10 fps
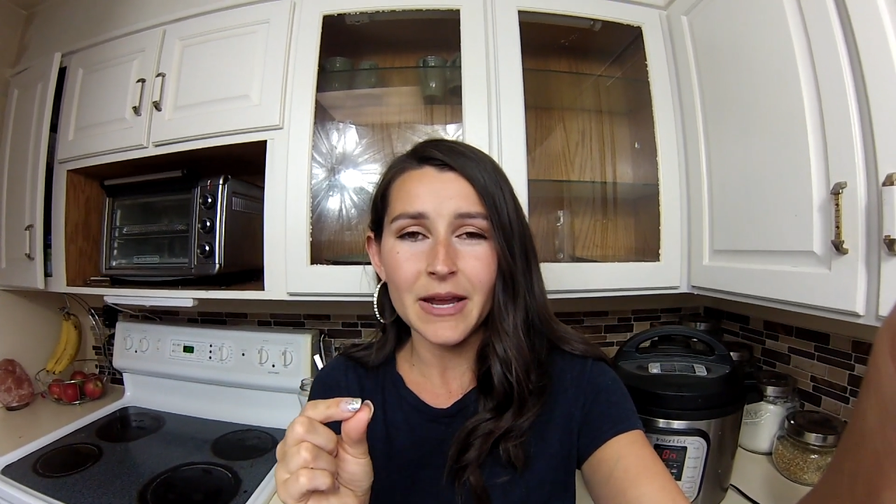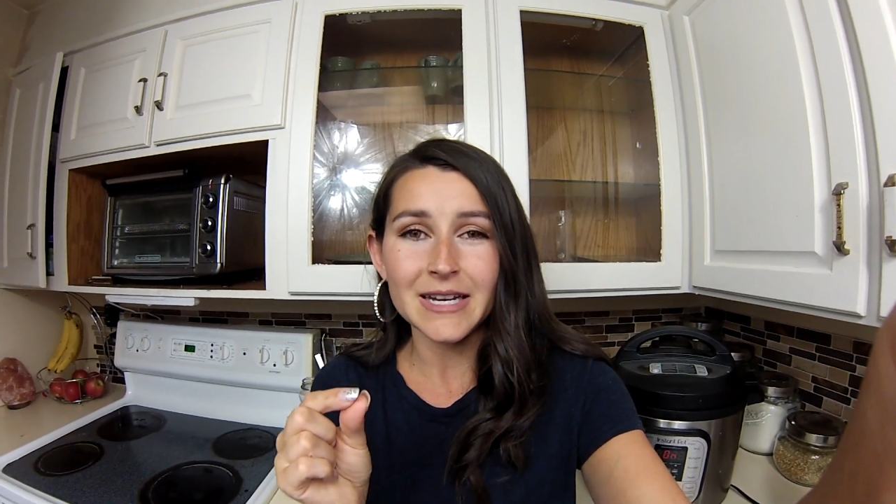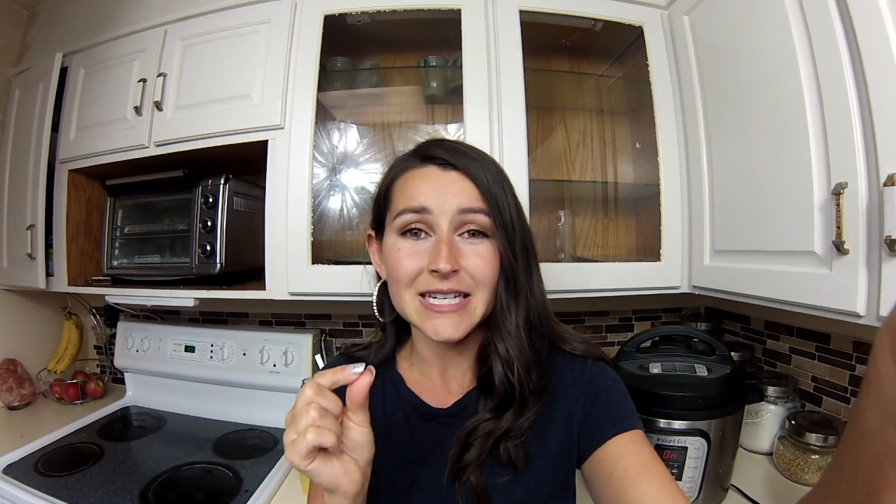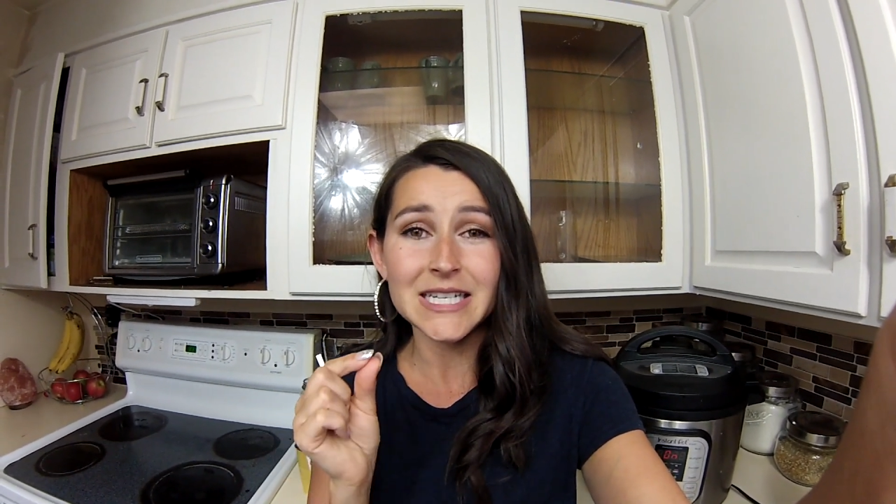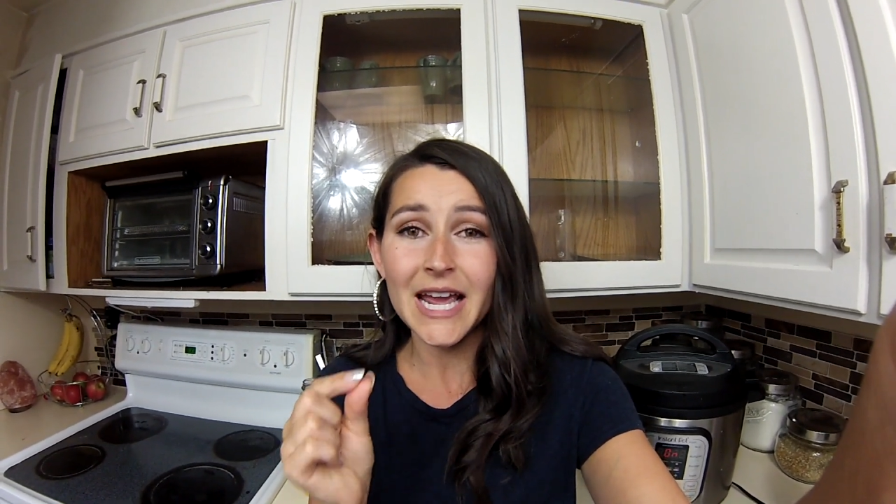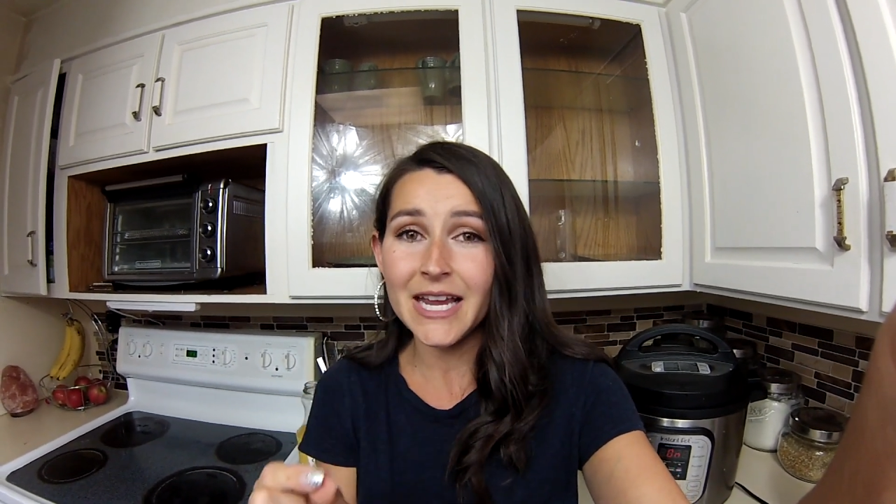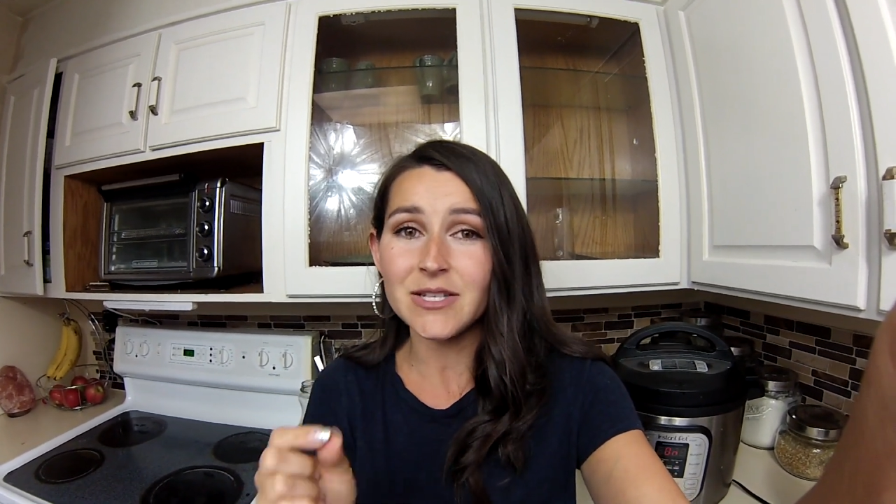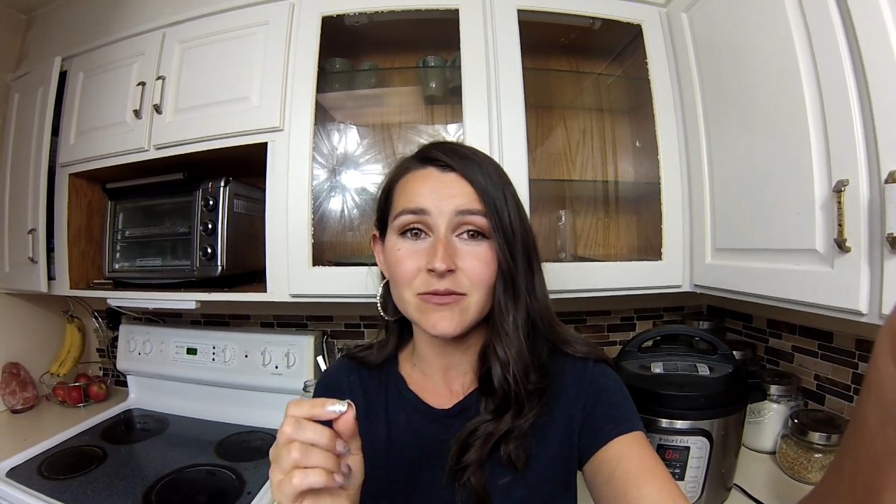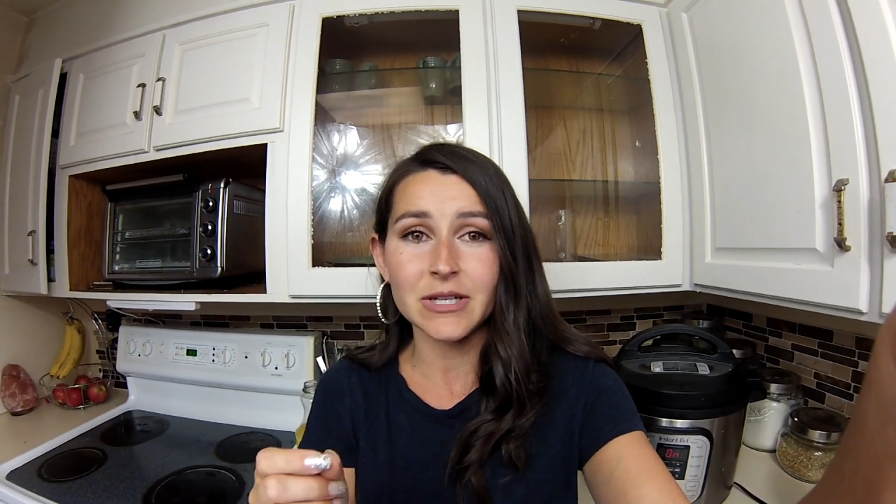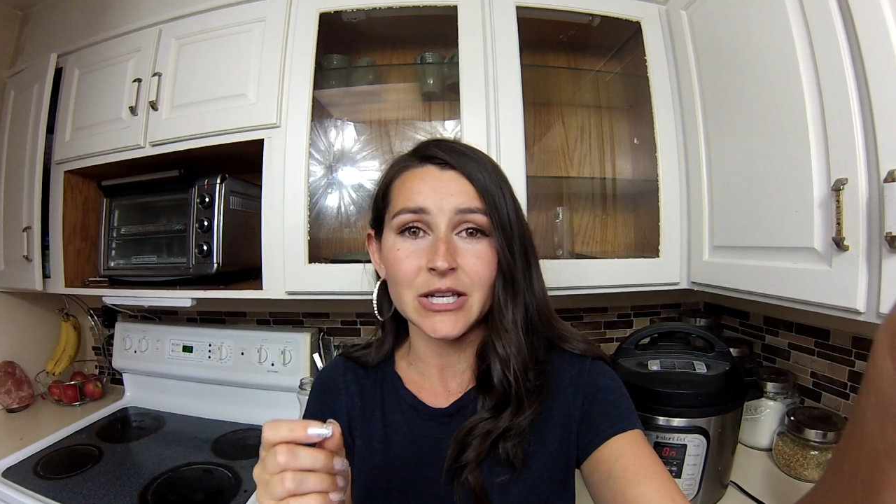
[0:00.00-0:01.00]
and it
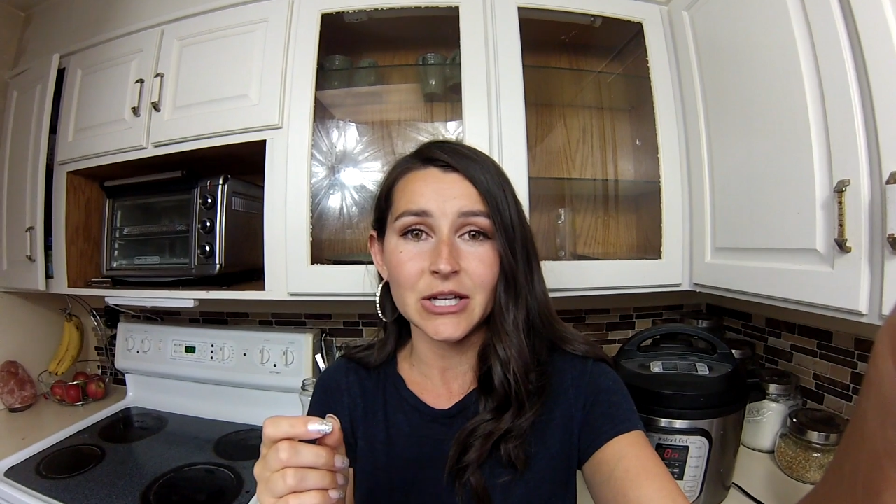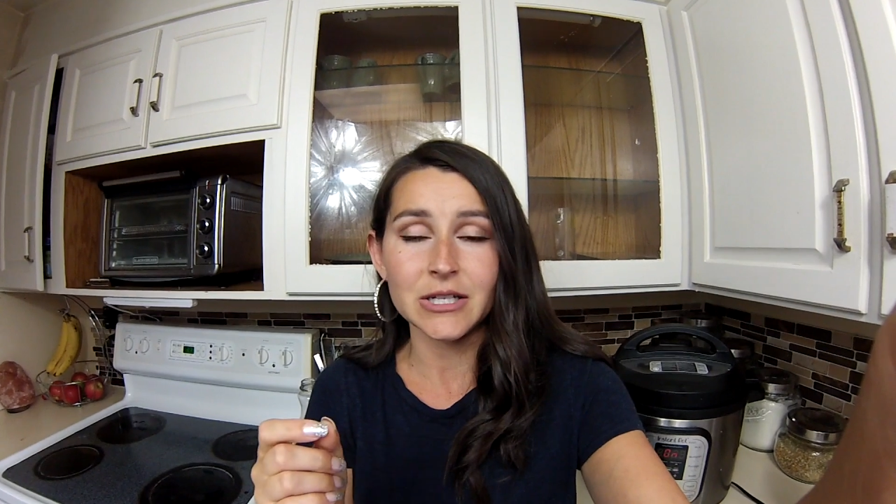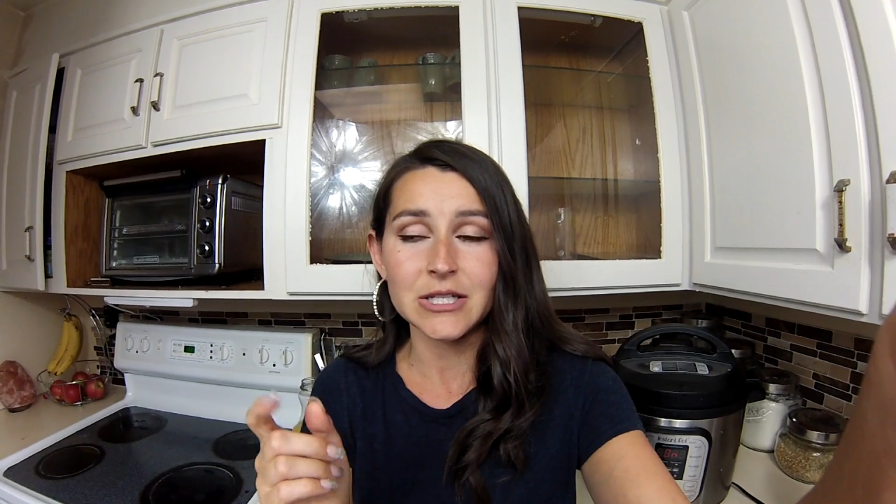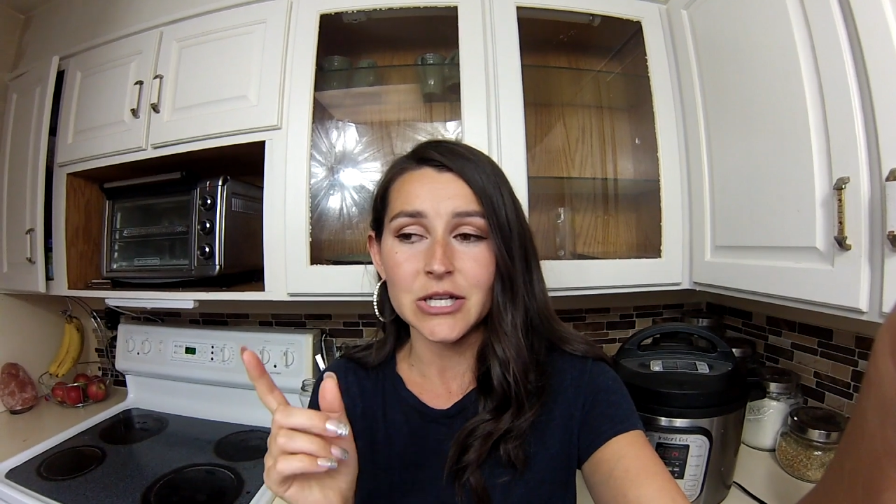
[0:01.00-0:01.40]
tastes really good.